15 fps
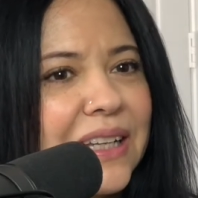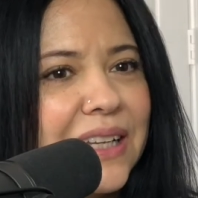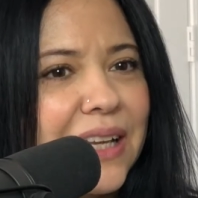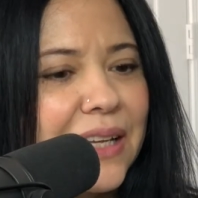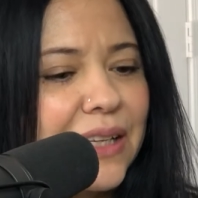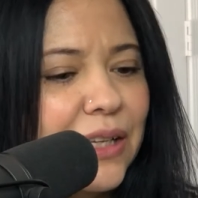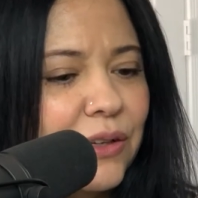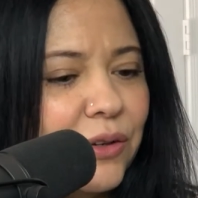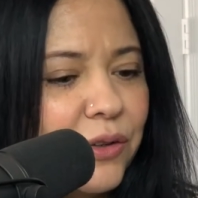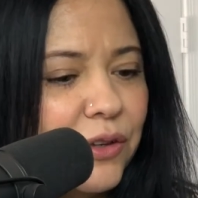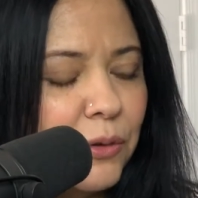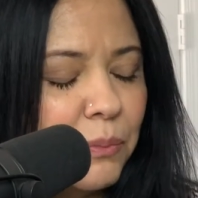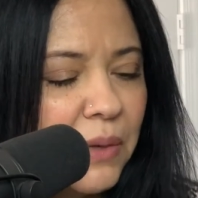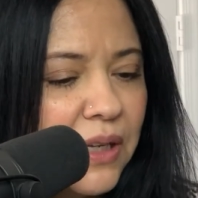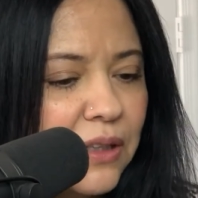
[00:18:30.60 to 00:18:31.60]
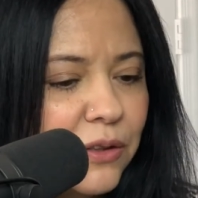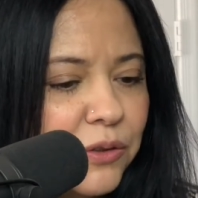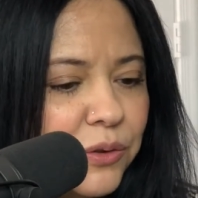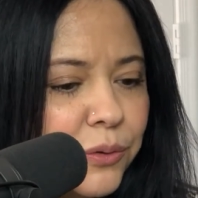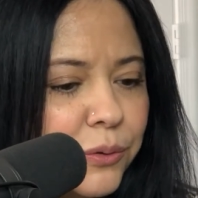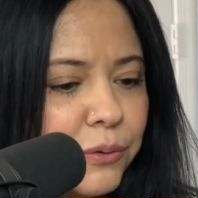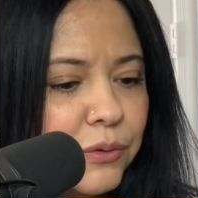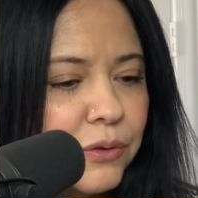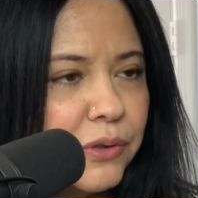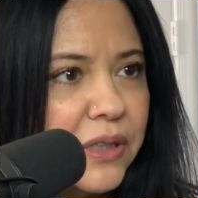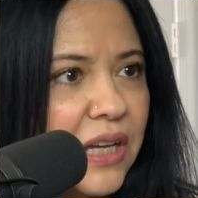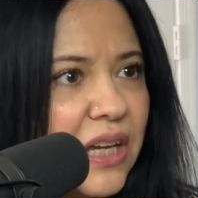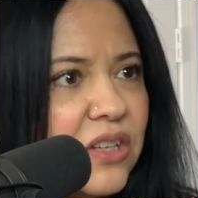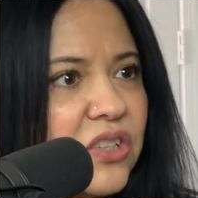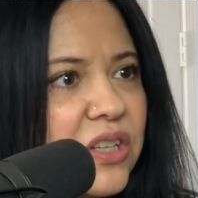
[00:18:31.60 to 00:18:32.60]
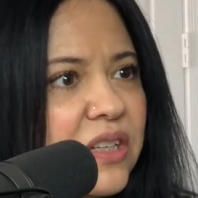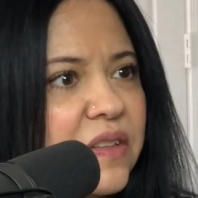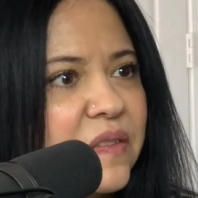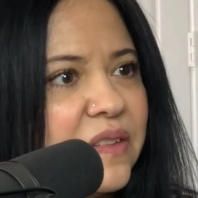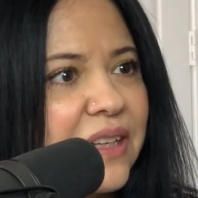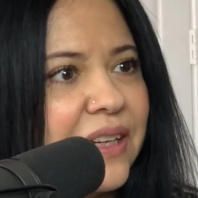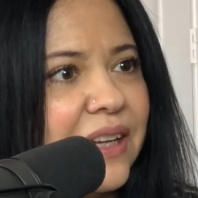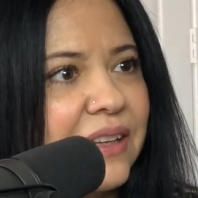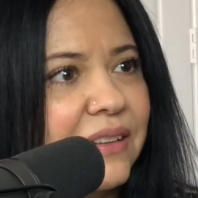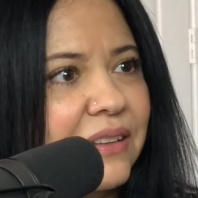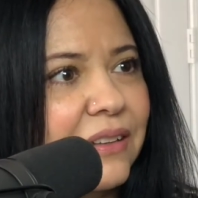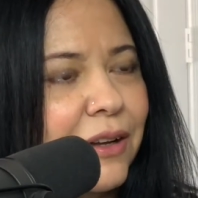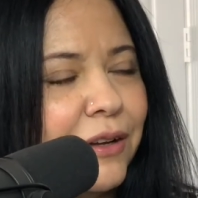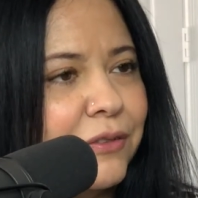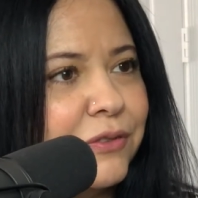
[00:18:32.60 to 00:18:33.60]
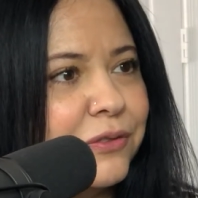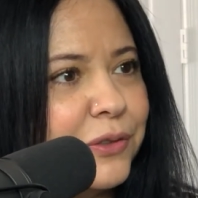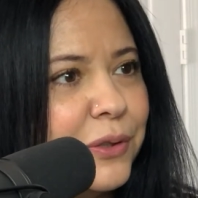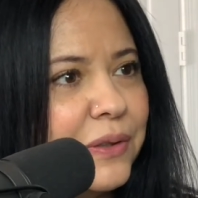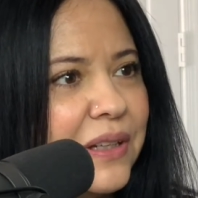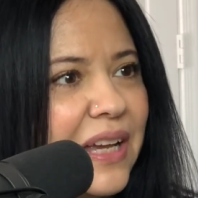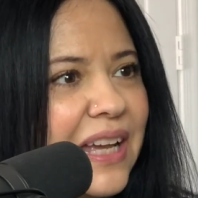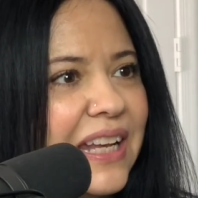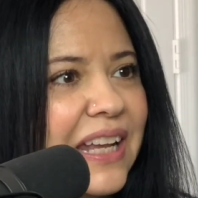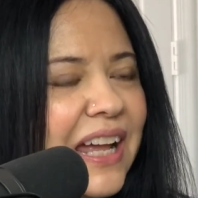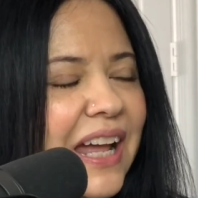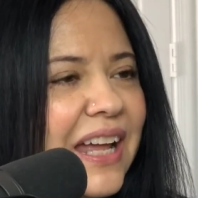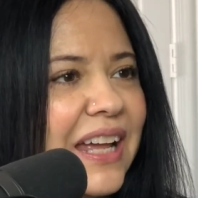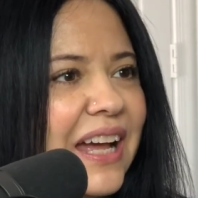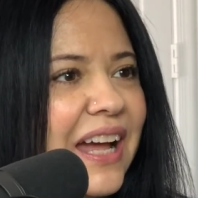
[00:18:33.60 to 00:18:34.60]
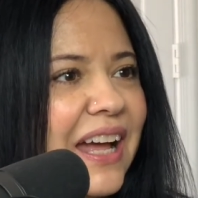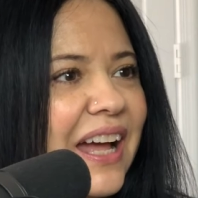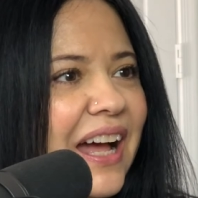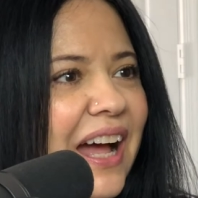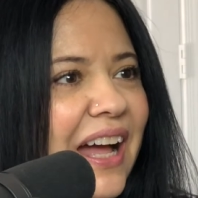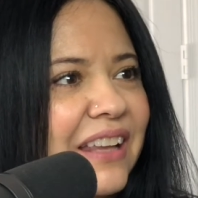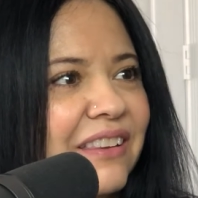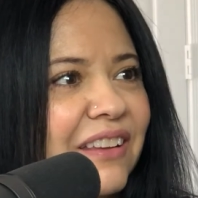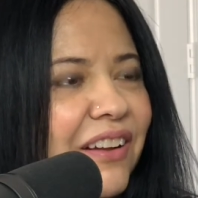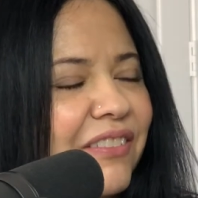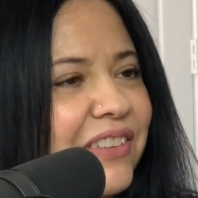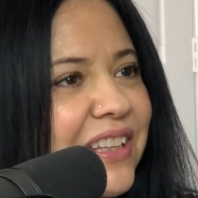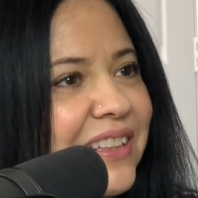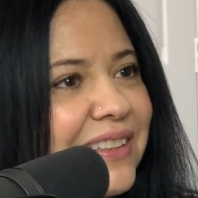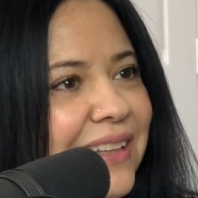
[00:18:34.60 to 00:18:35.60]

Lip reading: you know, they're my little creations, and I love I love it.